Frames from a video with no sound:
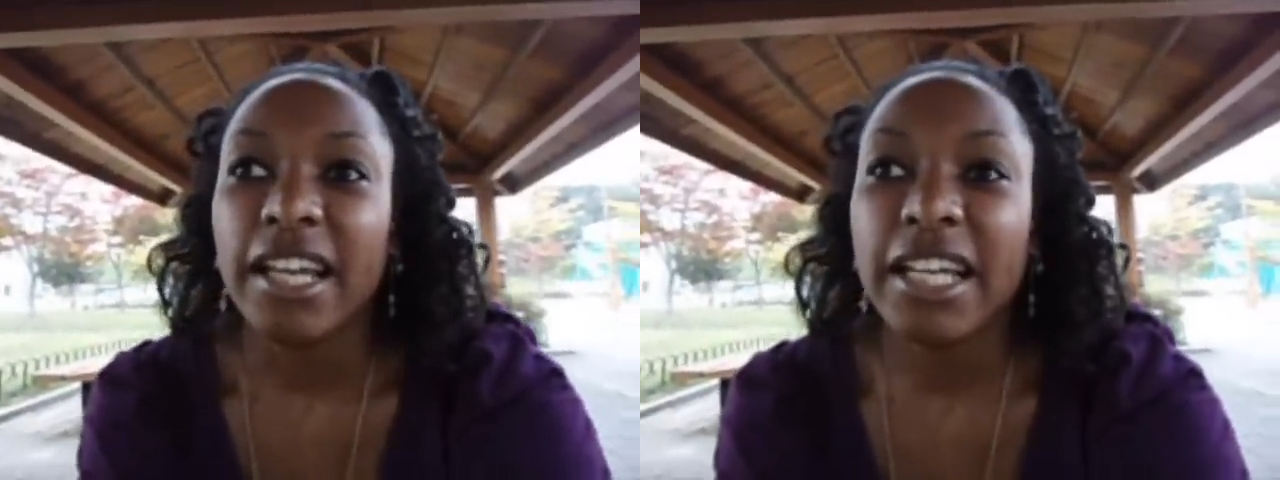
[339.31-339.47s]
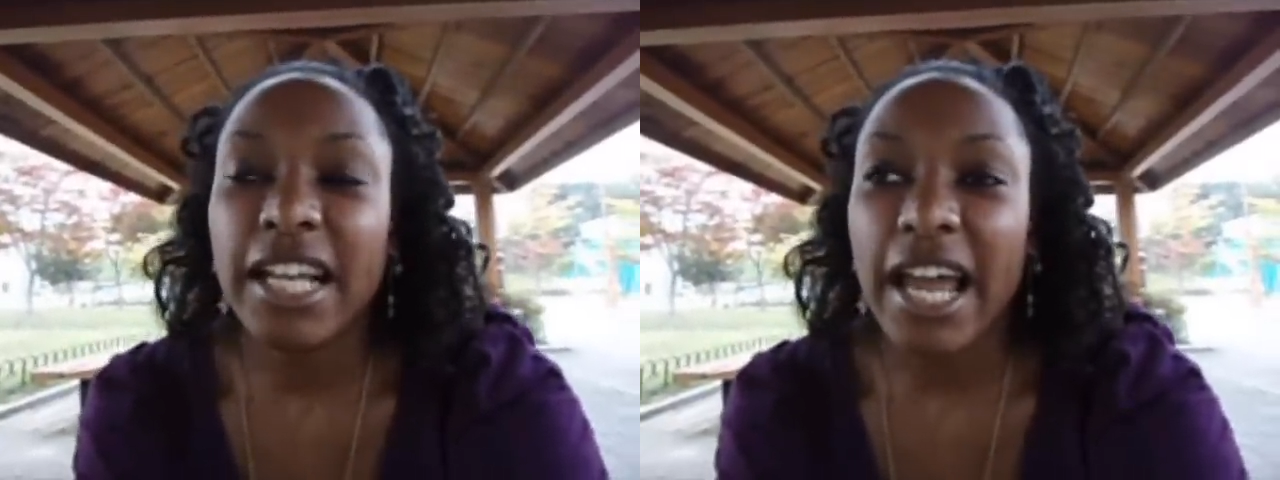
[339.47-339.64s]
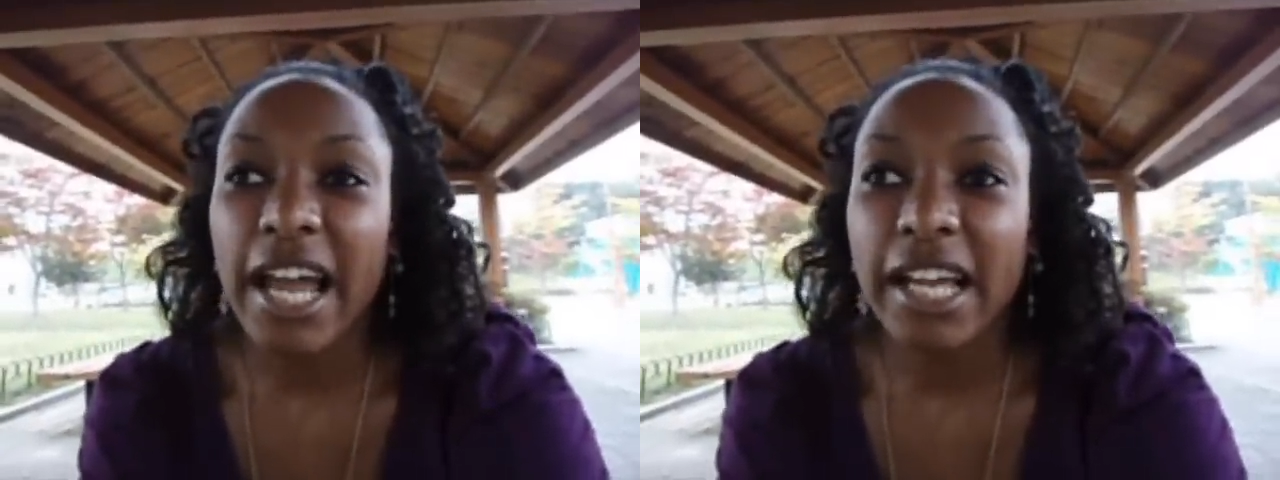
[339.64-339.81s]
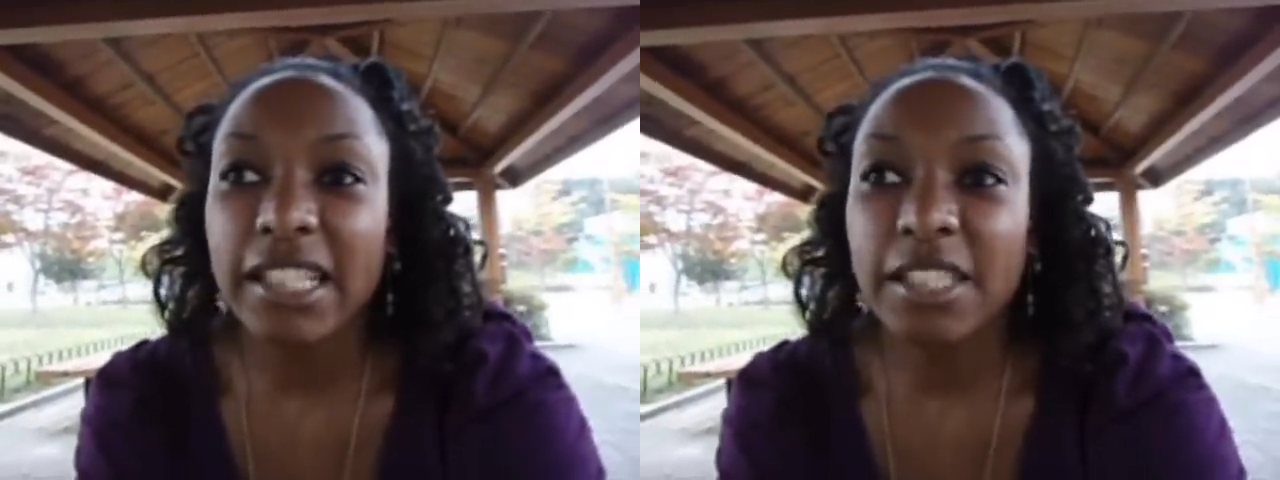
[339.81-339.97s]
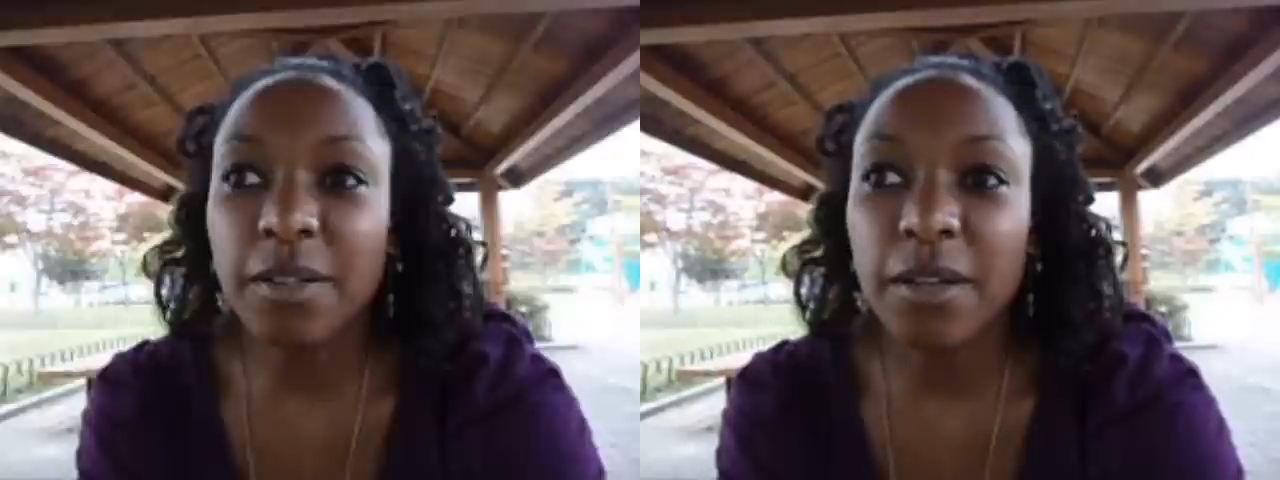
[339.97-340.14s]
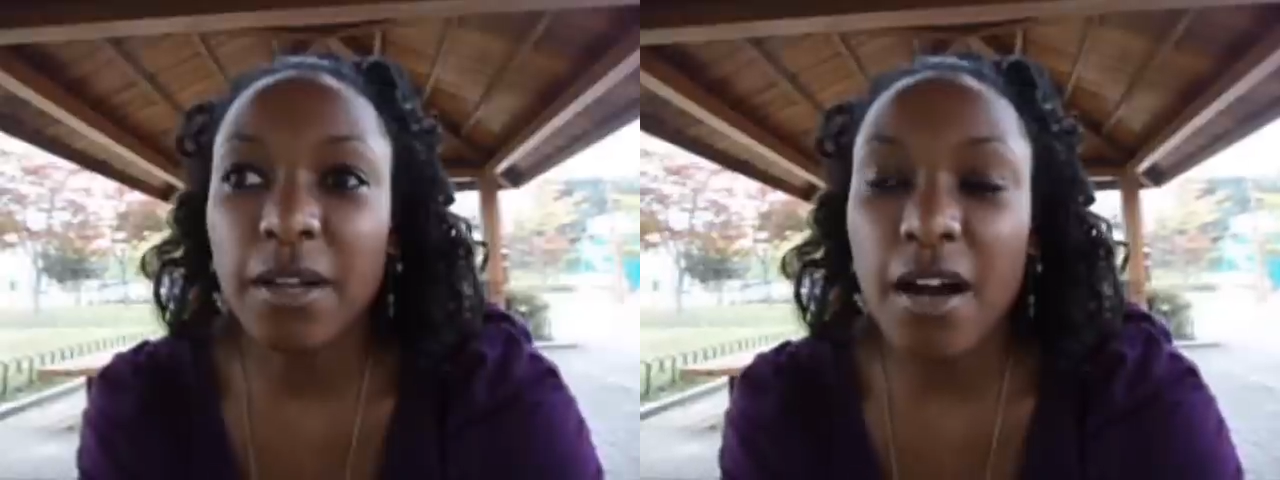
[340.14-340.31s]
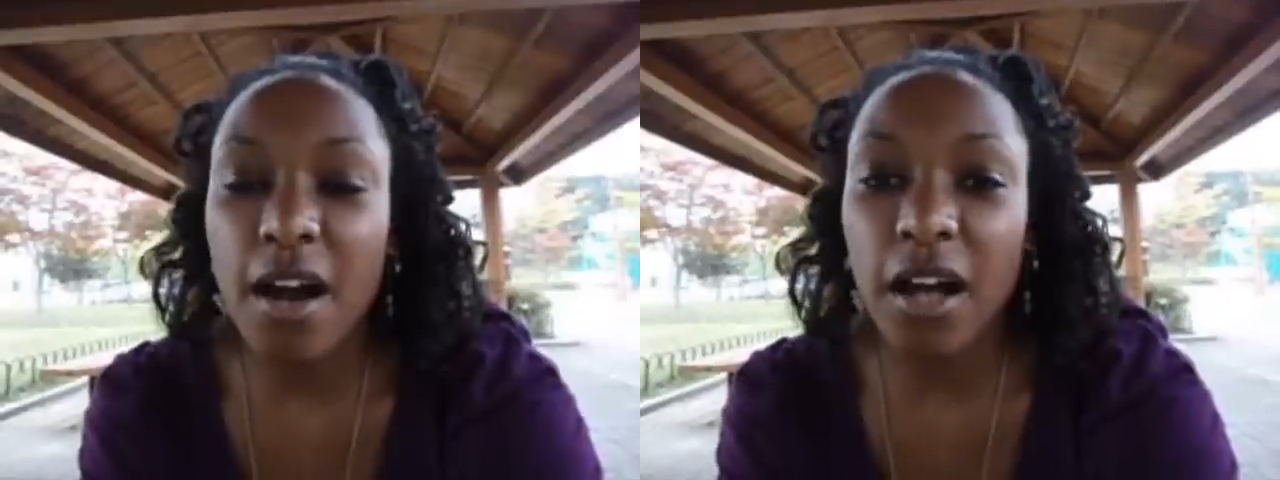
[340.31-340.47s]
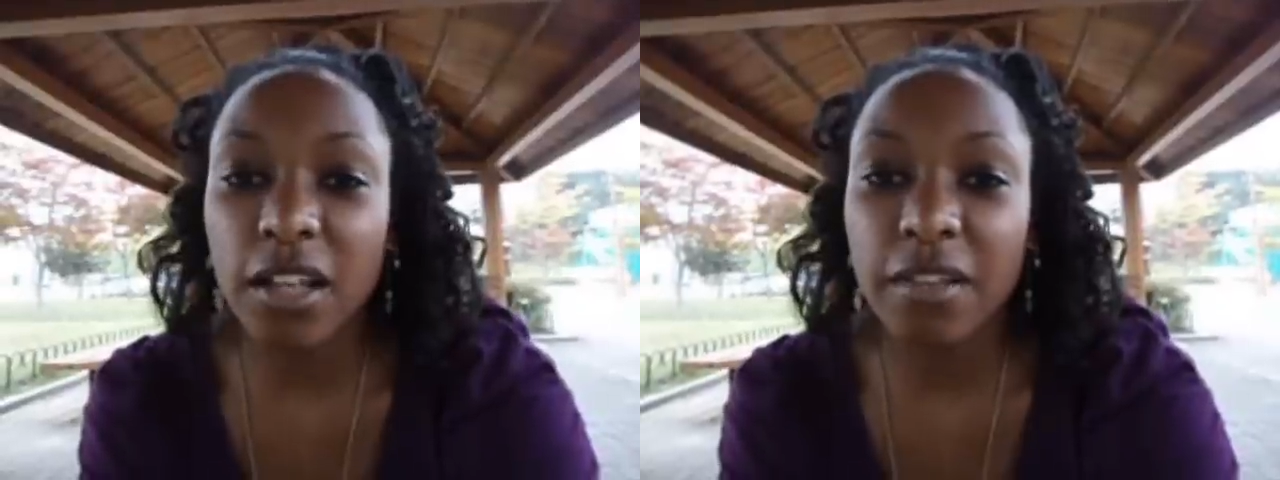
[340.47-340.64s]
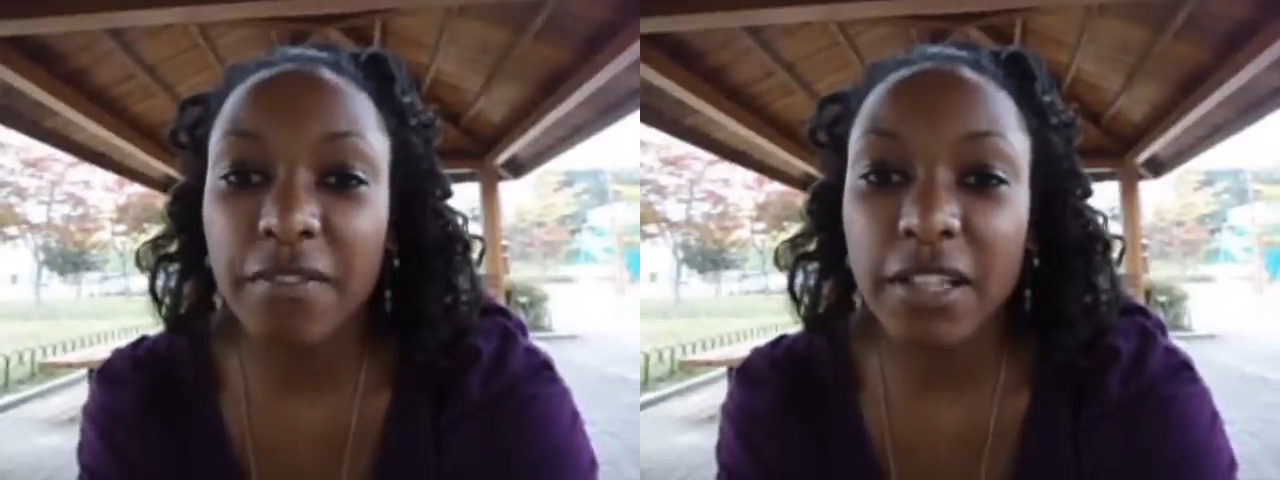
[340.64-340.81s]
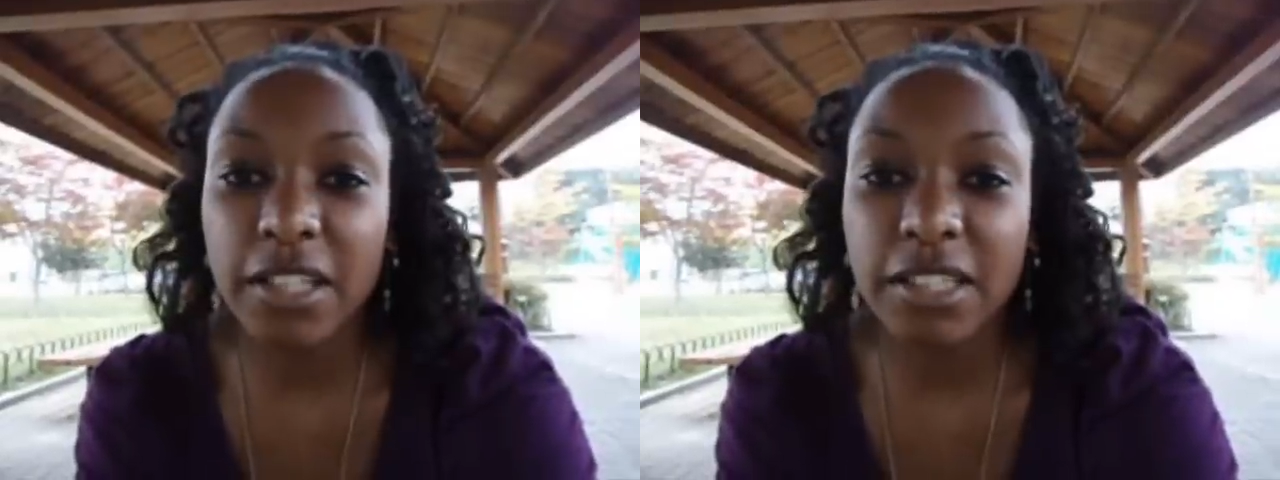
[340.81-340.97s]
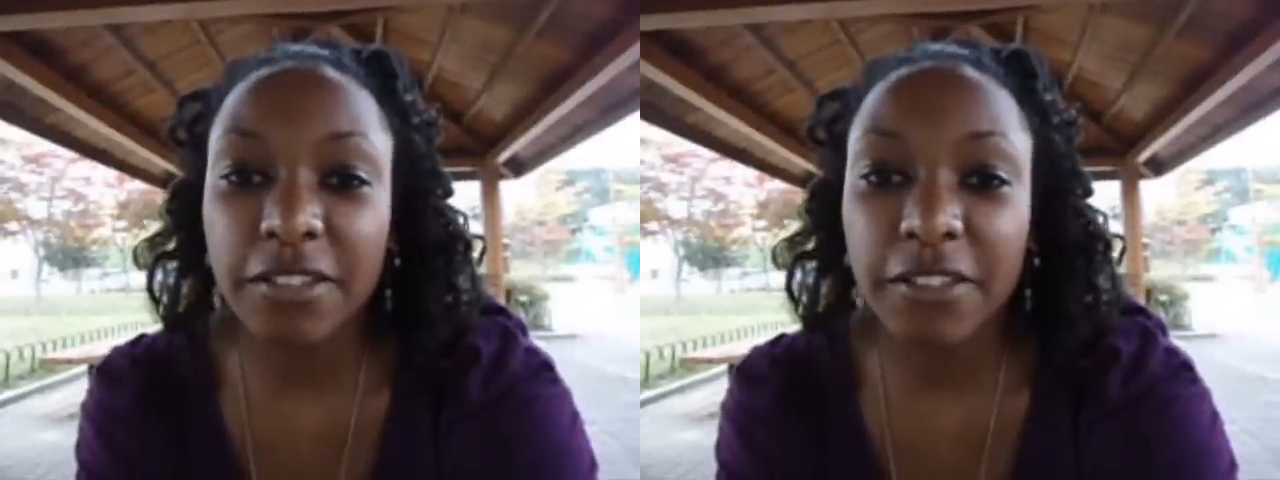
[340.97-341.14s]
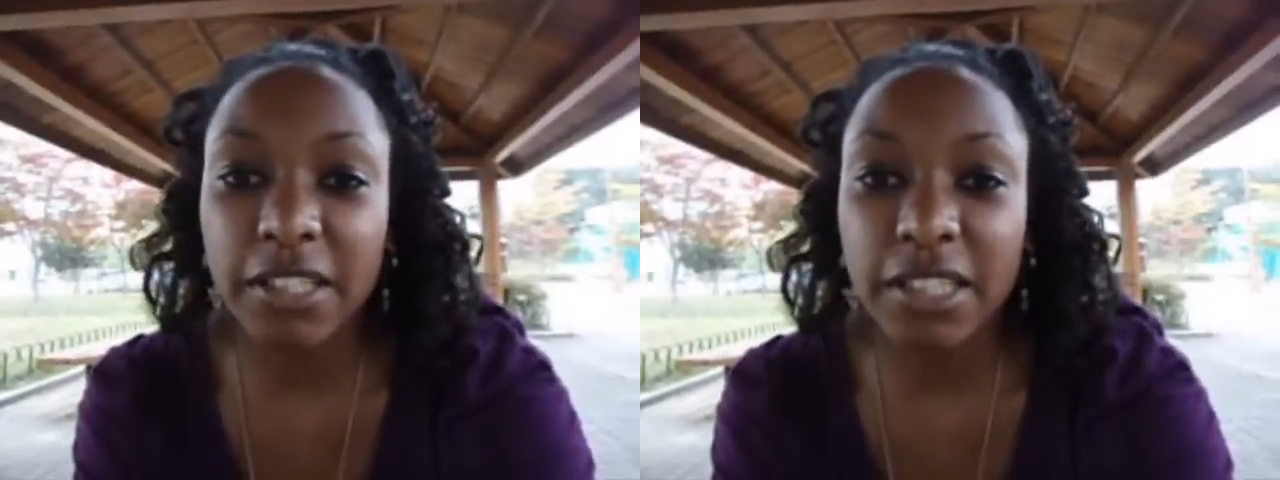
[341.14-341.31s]
it adds all of the
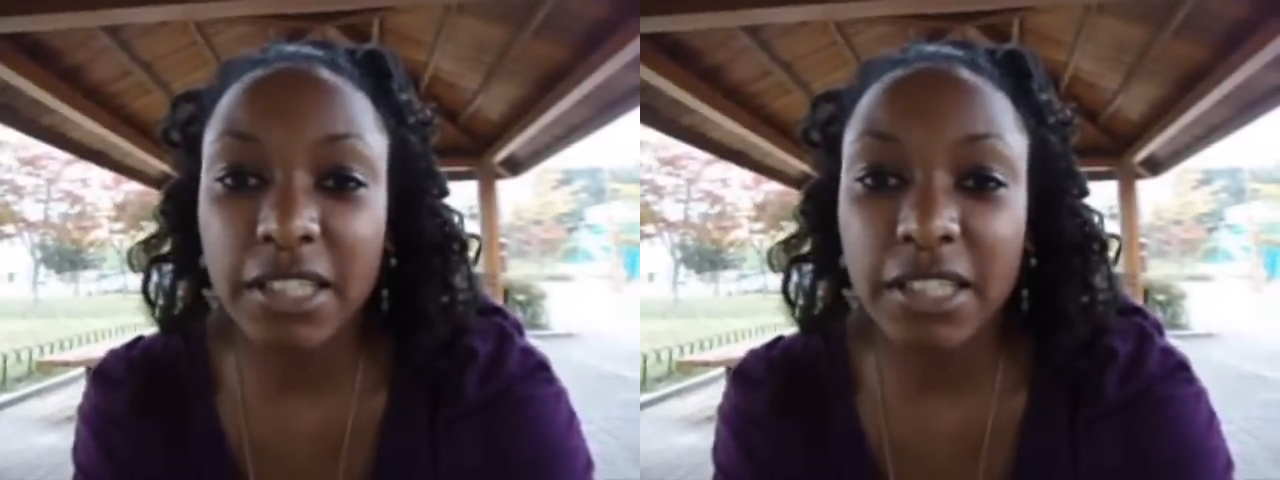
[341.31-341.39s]
different